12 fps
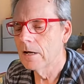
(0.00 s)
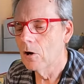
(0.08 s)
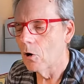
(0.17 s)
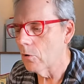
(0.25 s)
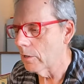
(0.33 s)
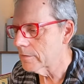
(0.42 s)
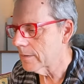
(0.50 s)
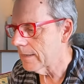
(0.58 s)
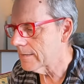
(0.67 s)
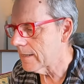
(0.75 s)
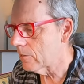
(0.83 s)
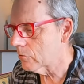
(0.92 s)
All right, so
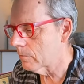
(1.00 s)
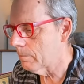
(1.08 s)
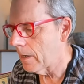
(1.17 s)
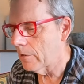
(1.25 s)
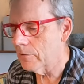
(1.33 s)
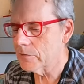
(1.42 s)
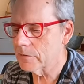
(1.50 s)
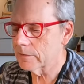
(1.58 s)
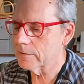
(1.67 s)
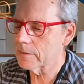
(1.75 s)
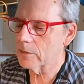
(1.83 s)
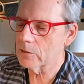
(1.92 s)
that's our
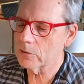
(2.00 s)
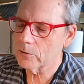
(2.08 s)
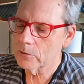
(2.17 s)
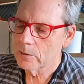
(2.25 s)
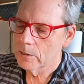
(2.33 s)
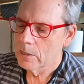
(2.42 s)
comparison. So